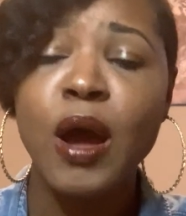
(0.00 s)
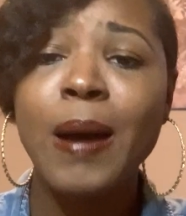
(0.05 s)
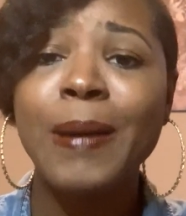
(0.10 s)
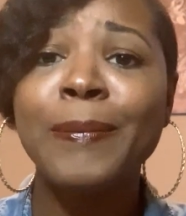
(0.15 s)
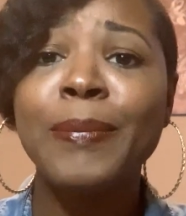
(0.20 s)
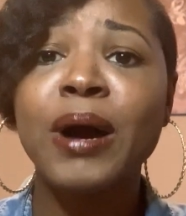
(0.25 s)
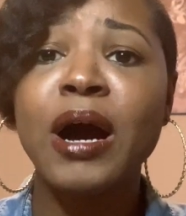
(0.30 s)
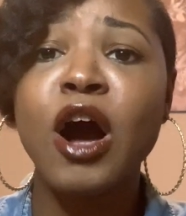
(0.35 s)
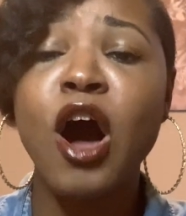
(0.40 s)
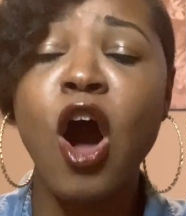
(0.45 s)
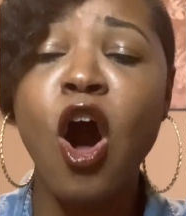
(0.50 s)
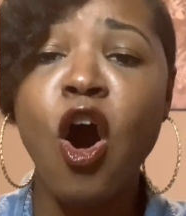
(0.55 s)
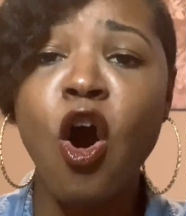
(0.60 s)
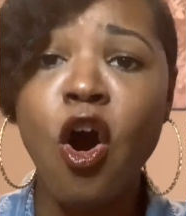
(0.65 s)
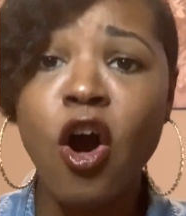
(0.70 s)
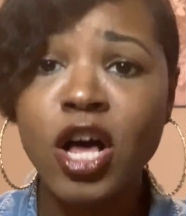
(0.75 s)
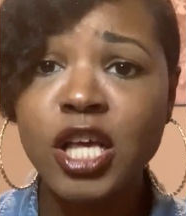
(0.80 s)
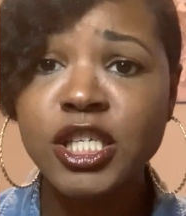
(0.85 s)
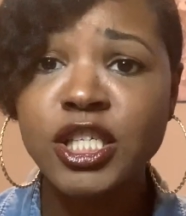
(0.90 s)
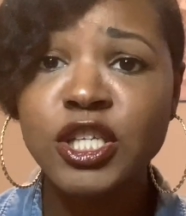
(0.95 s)
but
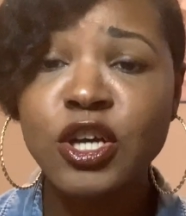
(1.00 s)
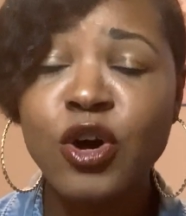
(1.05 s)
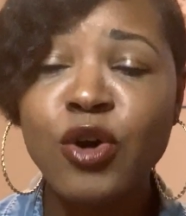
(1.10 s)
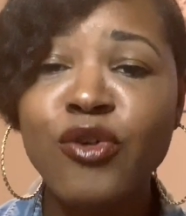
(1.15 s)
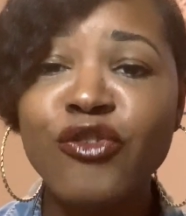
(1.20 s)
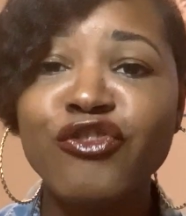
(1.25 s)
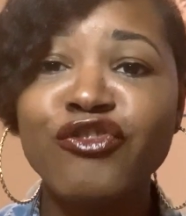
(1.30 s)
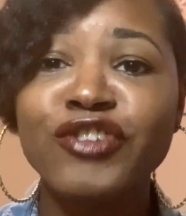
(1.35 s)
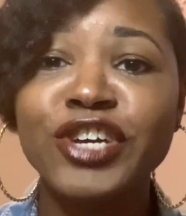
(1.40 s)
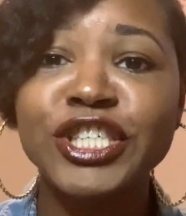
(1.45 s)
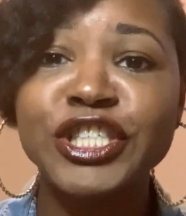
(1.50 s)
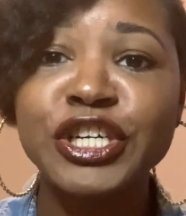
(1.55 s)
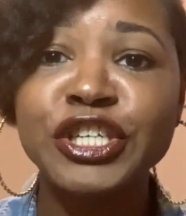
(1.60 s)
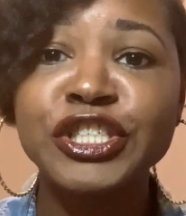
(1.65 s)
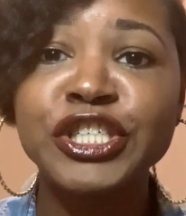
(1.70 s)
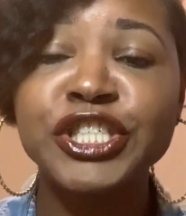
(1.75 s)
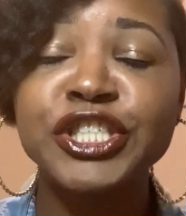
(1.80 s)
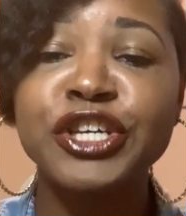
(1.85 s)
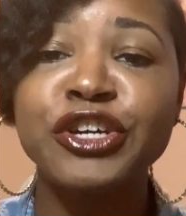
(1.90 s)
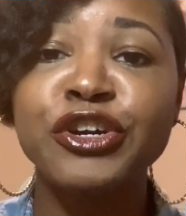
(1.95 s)
also research
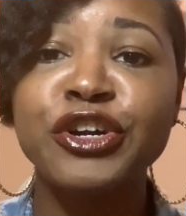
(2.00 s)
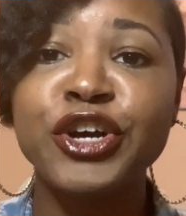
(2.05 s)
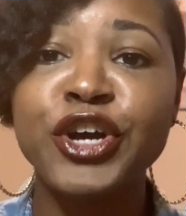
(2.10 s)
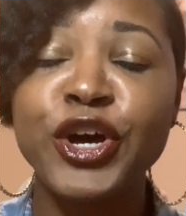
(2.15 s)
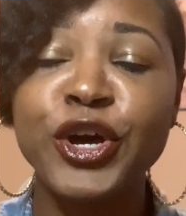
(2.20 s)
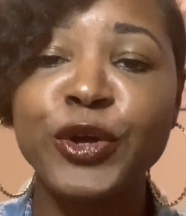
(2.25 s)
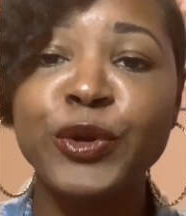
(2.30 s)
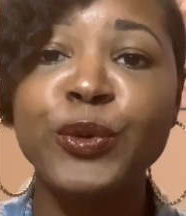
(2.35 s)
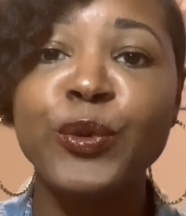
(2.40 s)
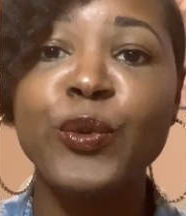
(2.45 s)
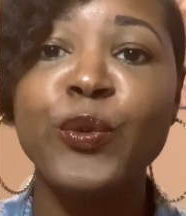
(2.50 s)
is a good